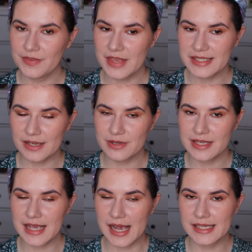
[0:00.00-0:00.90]
That's
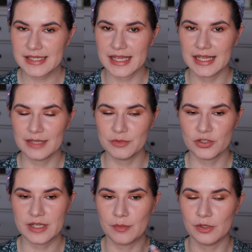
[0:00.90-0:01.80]
everything guys. Let me
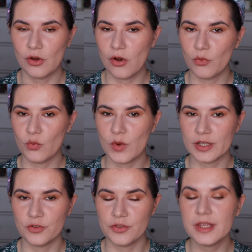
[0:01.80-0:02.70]
know down below
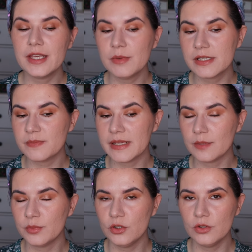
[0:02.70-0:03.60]
what you think about this
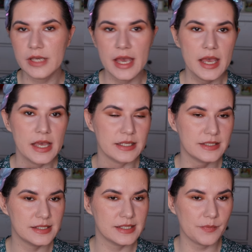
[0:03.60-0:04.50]
makeup look.
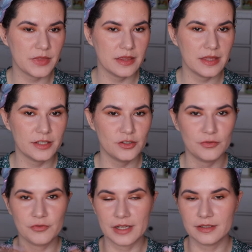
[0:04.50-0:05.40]
Is it something that
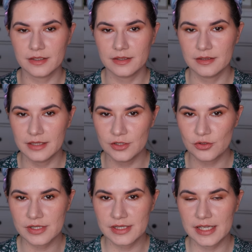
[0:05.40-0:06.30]
you find
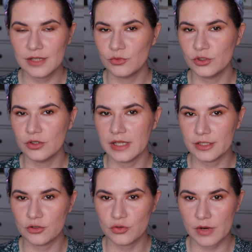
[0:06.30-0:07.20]
interesting? Would you
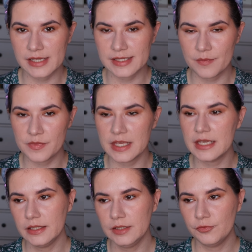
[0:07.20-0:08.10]
like to try
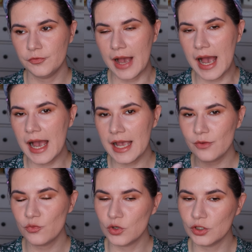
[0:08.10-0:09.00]
something? If
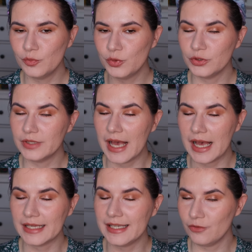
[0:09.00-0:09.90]
I will put
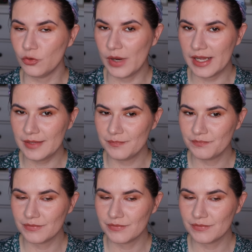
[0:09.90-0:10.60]
a giveaway